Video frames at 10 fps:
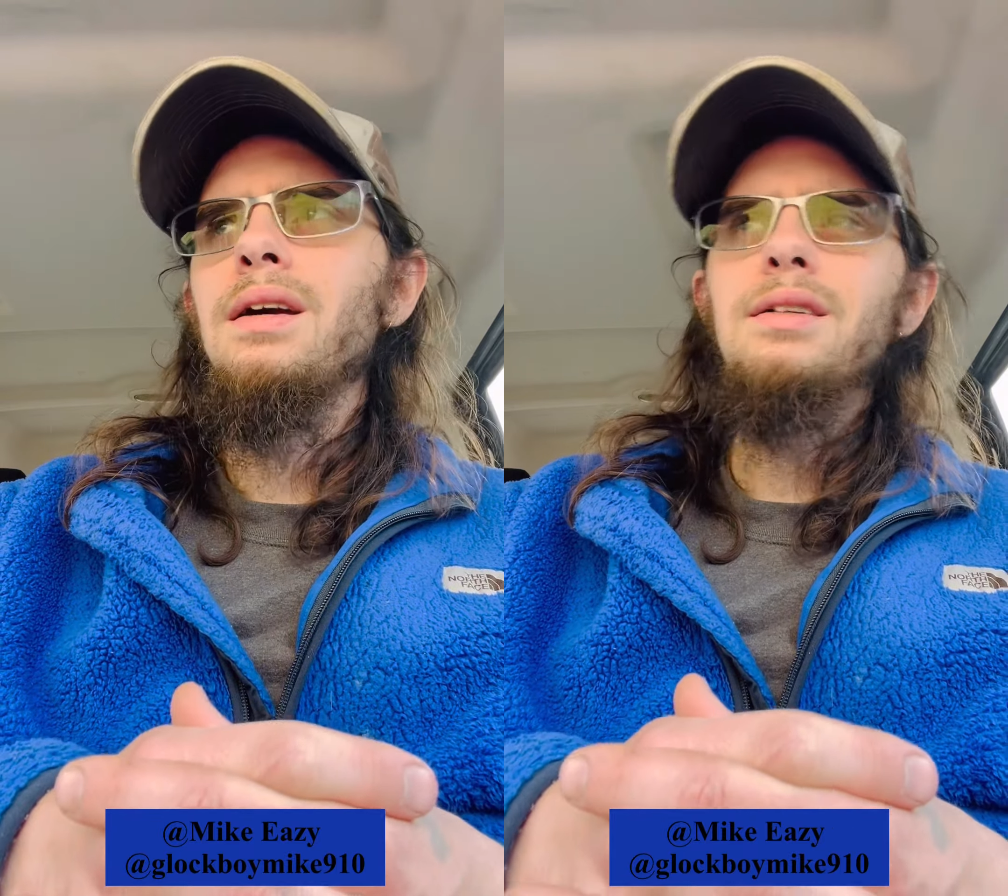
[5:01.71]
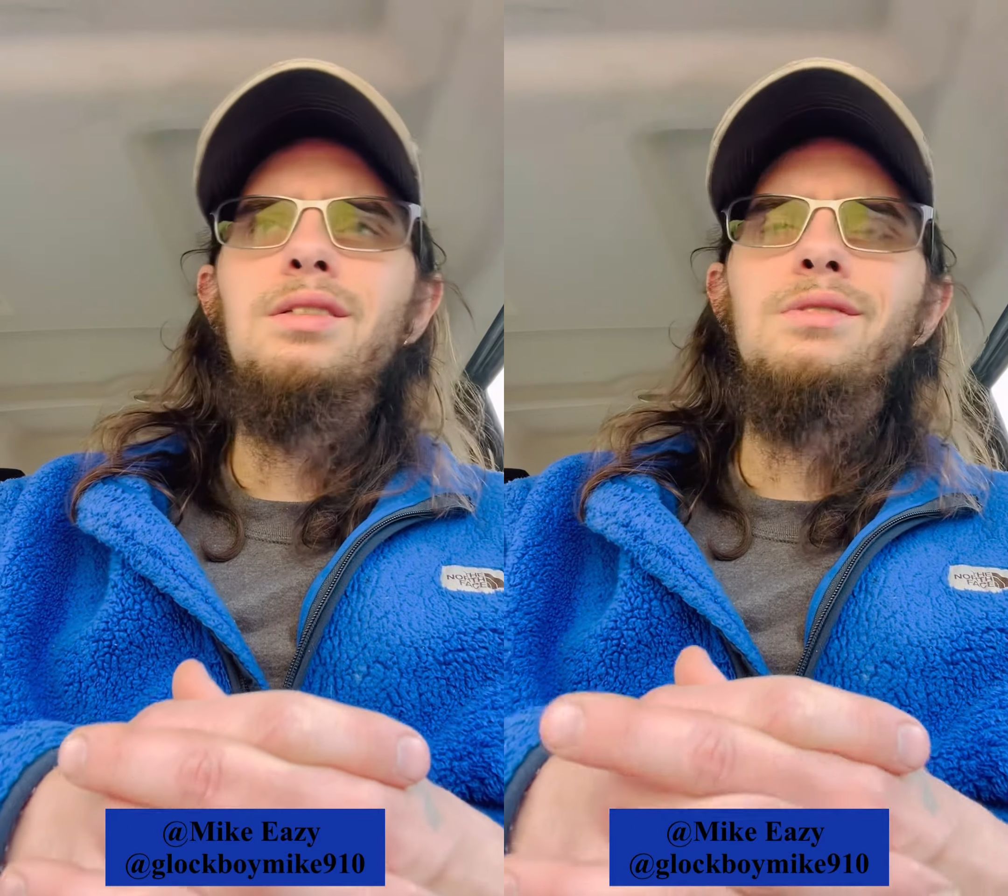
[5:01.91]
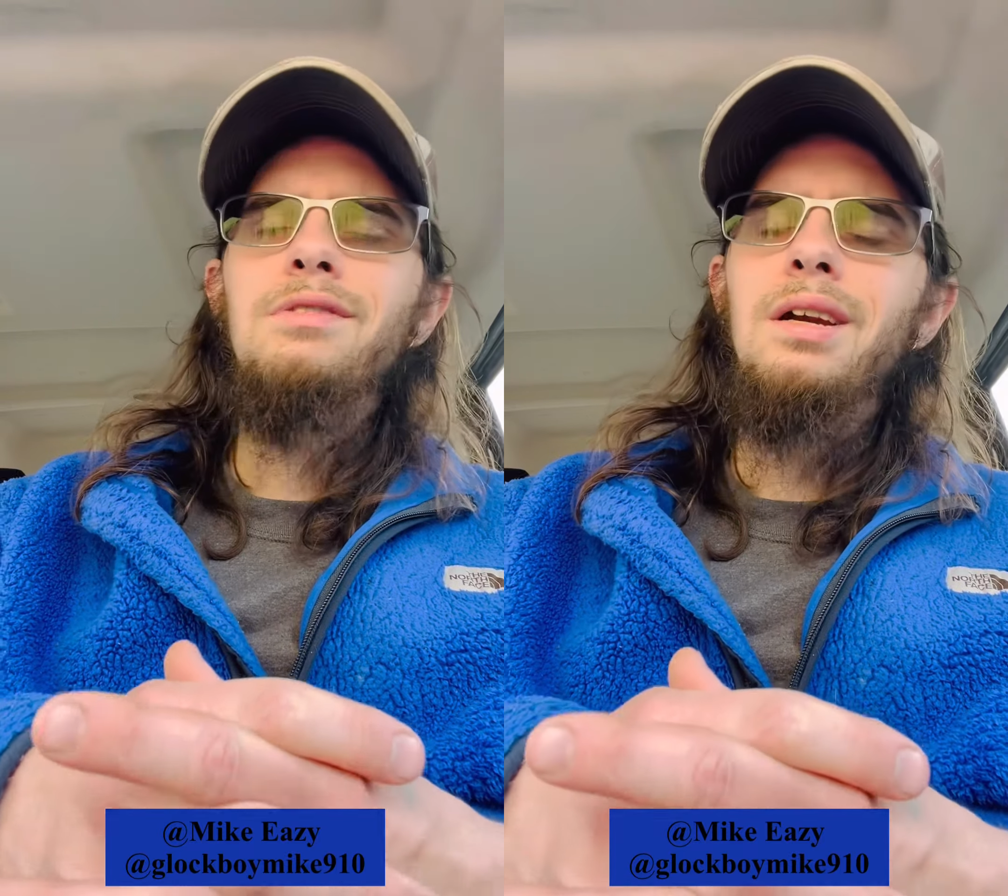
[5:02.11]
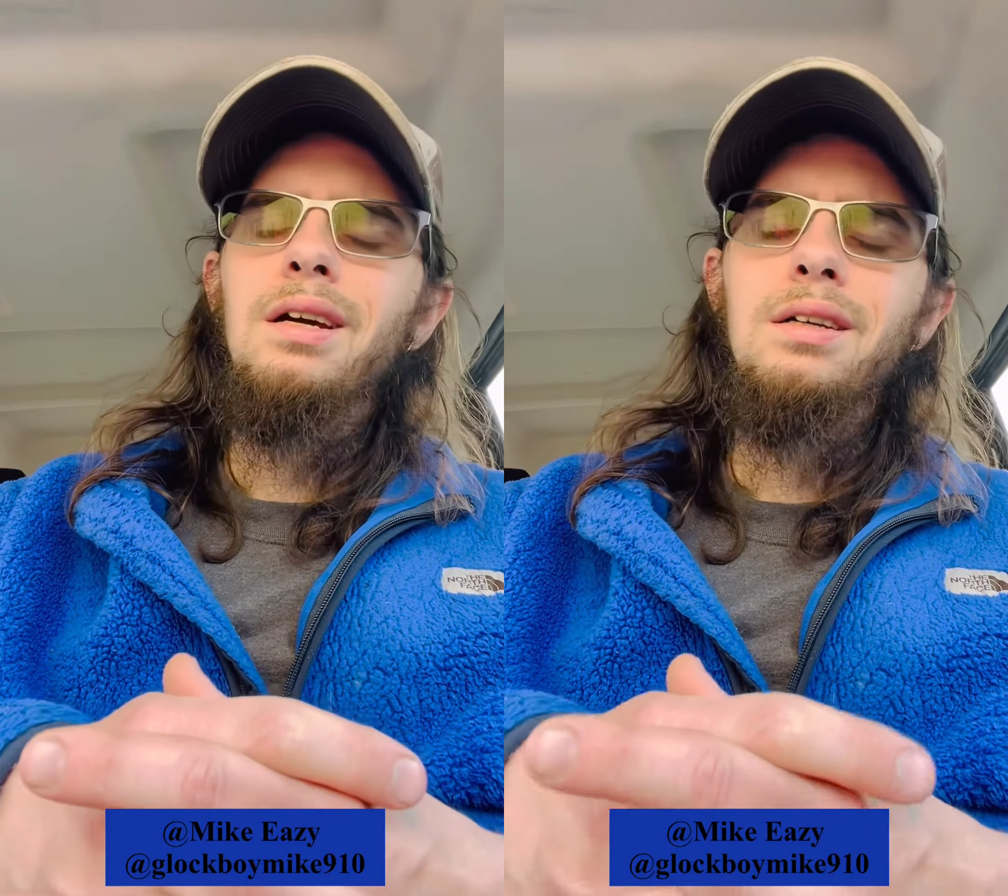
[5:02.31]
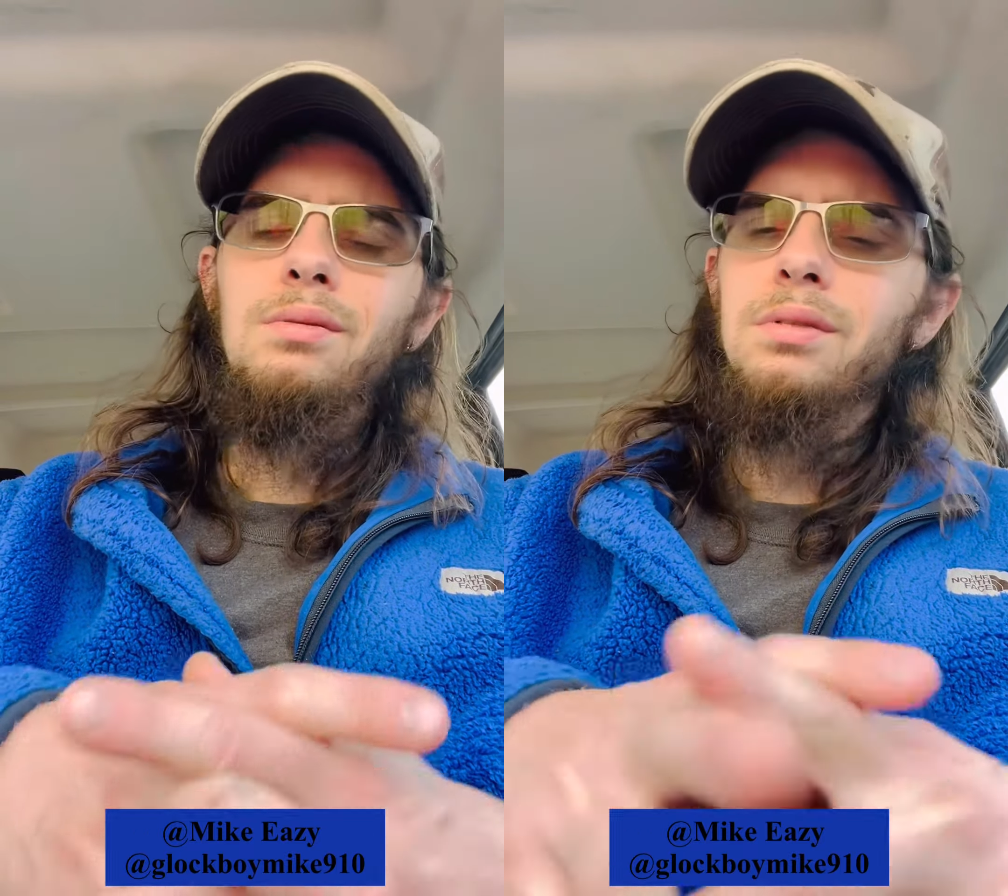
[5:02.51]
i just felt
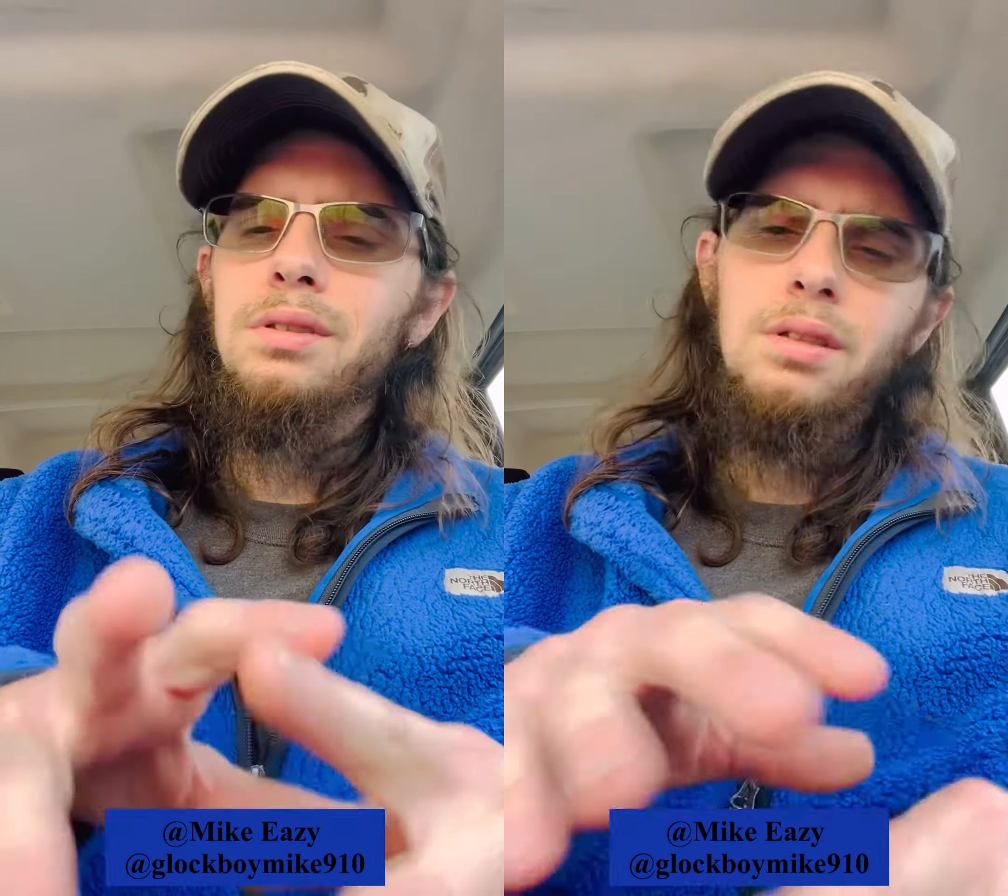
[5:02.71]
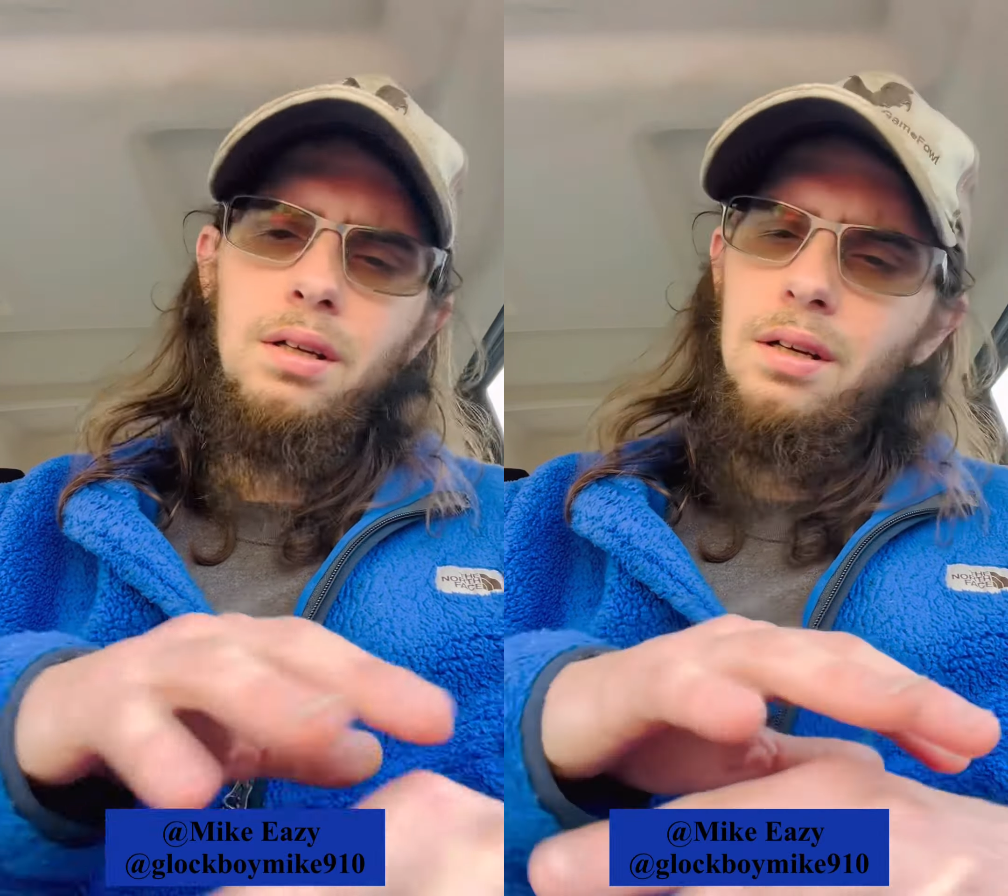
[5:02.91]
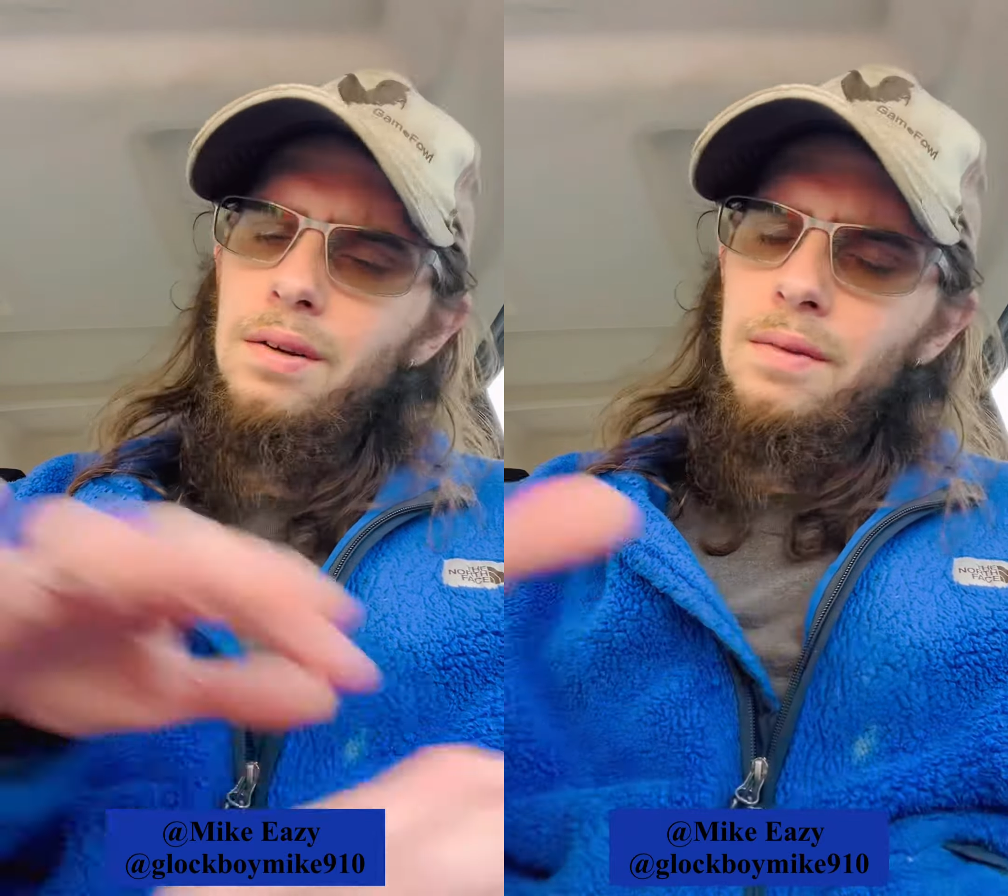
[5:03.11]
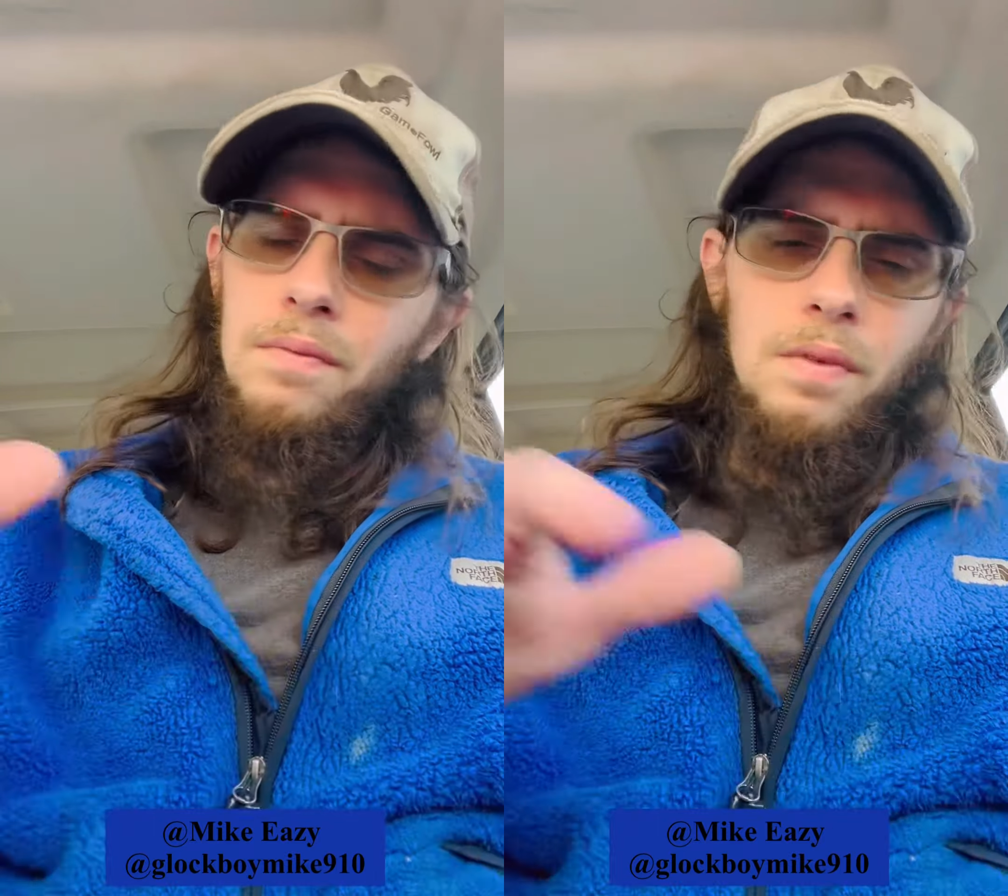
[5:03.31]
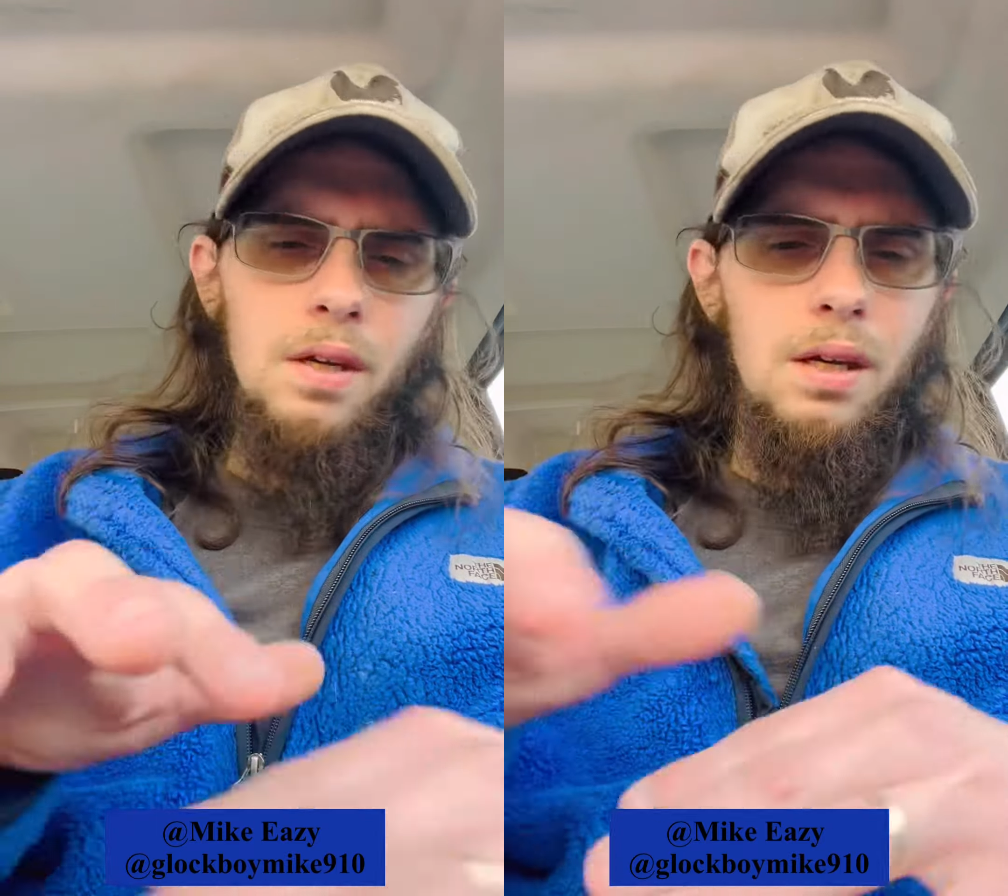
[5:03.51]
like it was
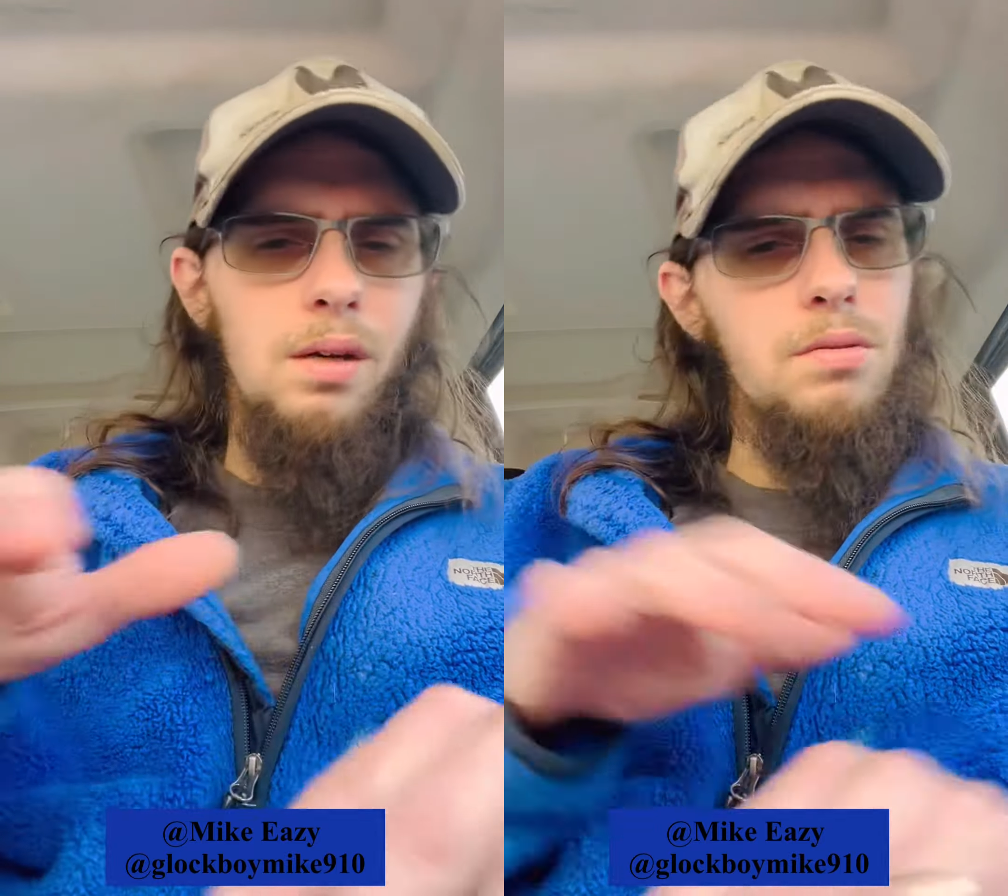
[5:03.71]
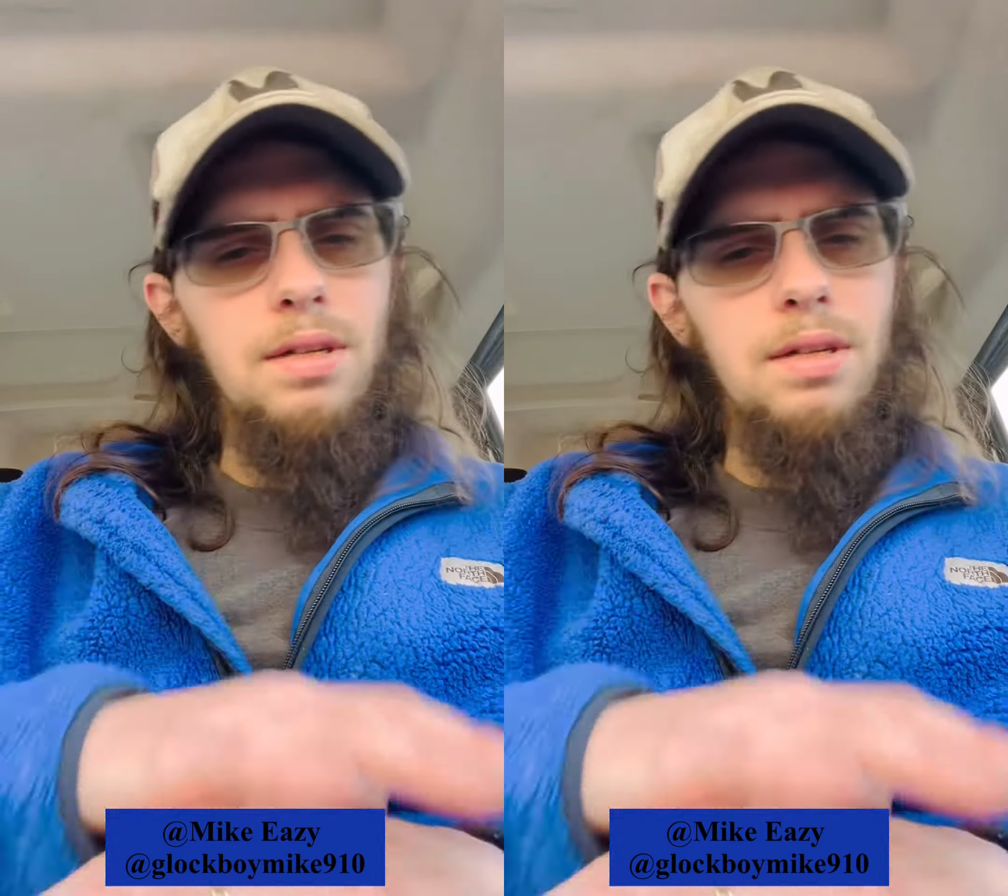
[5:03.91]
it was